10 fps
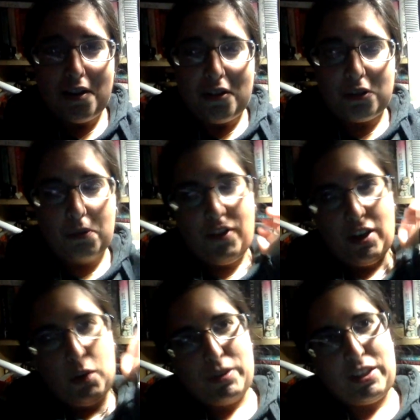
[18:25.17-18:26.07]
So I feel
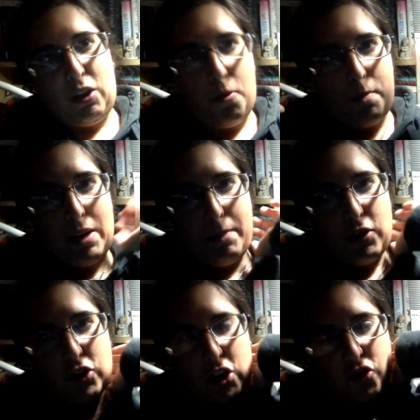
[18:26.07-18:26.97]
like once they all meet, it might
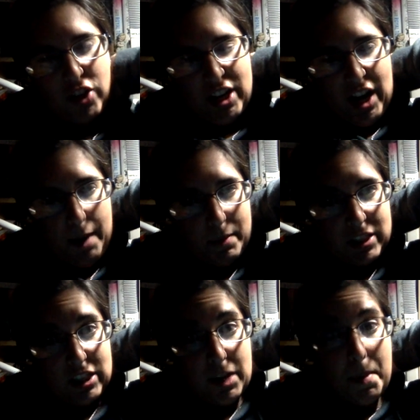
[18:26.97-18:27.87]
change the dynamics
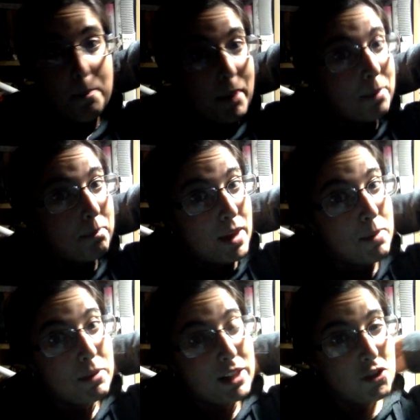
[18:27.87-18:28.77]
a little bit, but I'm
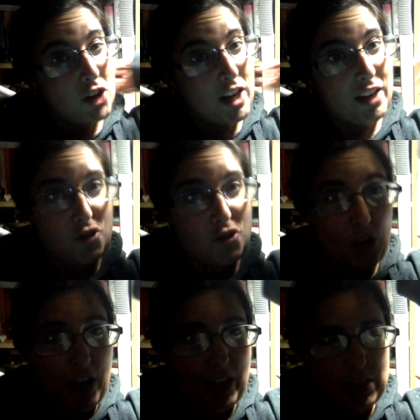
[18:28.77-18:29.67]
really
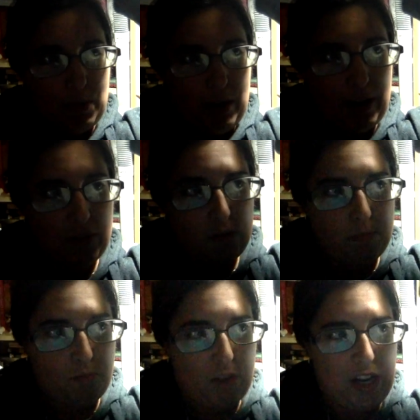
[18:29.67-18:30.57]
enjoying it. So when I
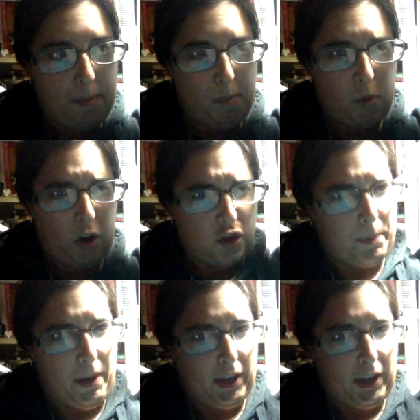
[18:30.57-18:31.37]
read a little bit more, I'll check back.